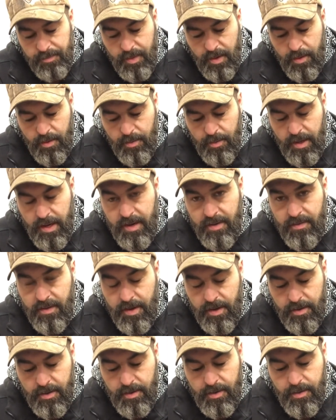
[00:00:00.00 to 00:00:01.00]
or whatever
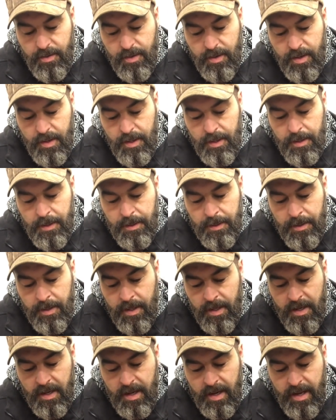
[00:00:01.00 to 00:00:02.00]
you do.
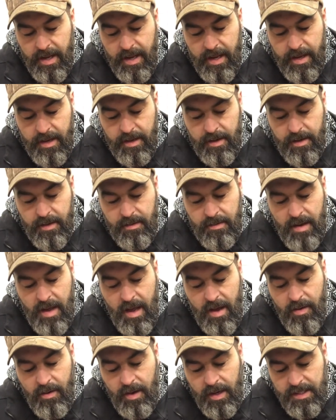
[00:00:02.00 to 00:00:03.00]
And
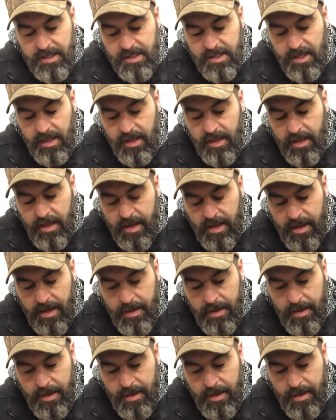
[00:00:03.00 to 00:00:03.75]
now I see